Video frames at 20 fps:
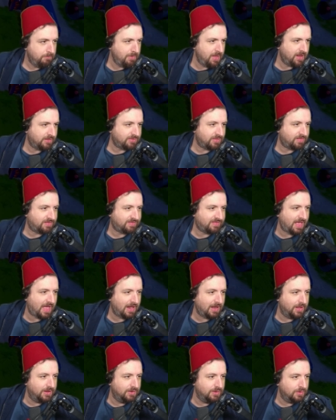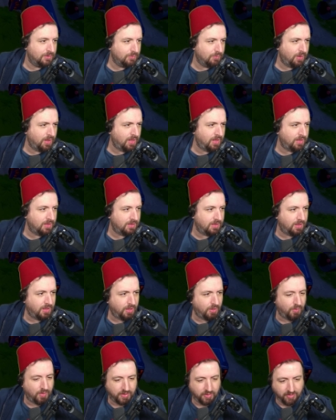Make the salad! What?
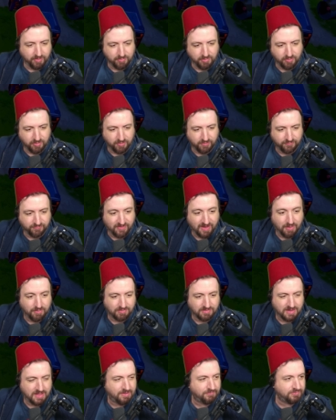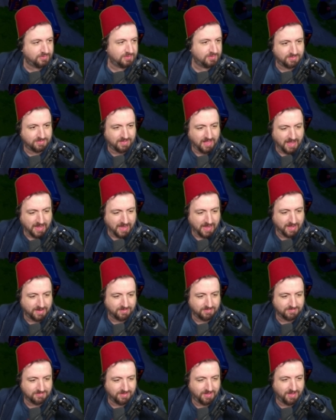Oh, I don't have all those flowers left? Dang it!
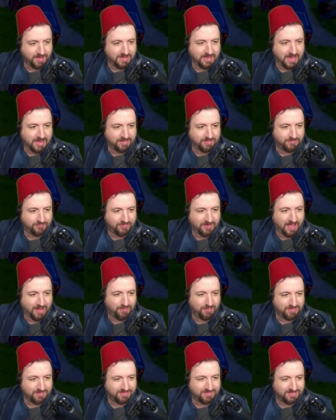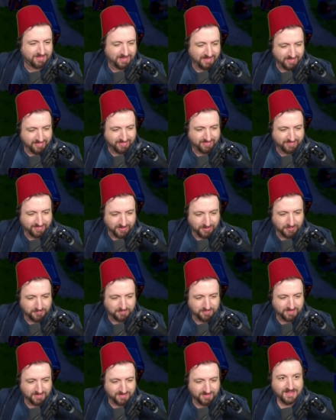I ate the flowers in
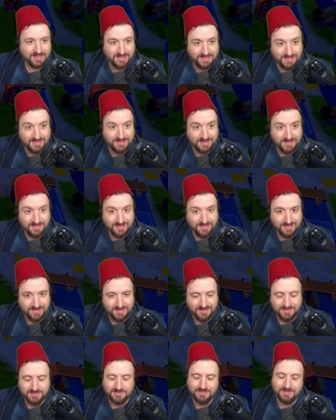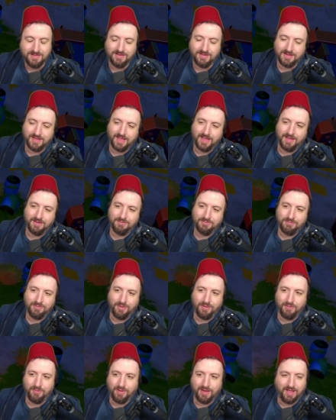soup. Arrgh! Okay,
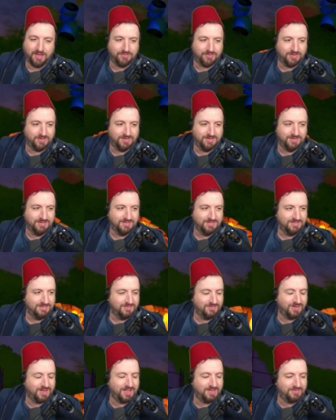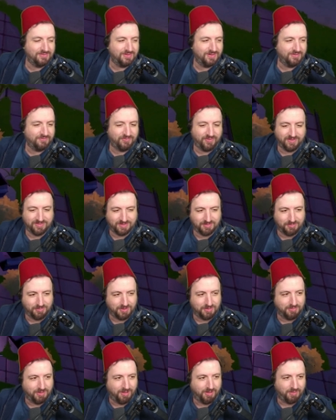well, whatever. Whatever, I'll find some more
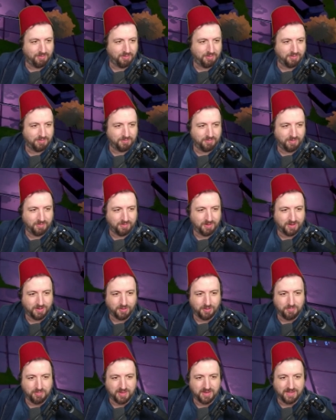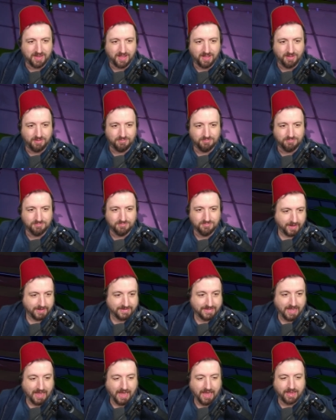tomorrow. I'm gonna go to bed now. I
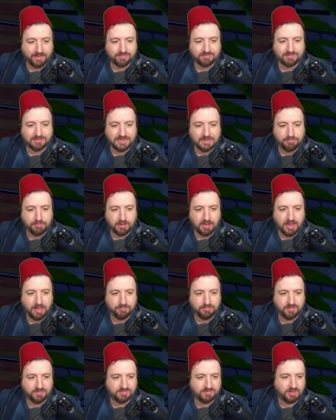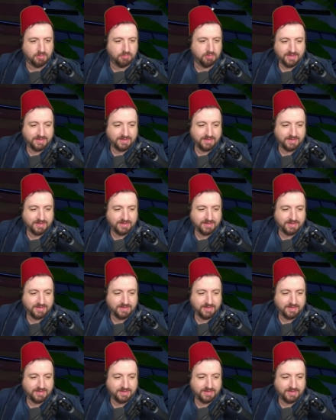can't sleep on an empty stomach.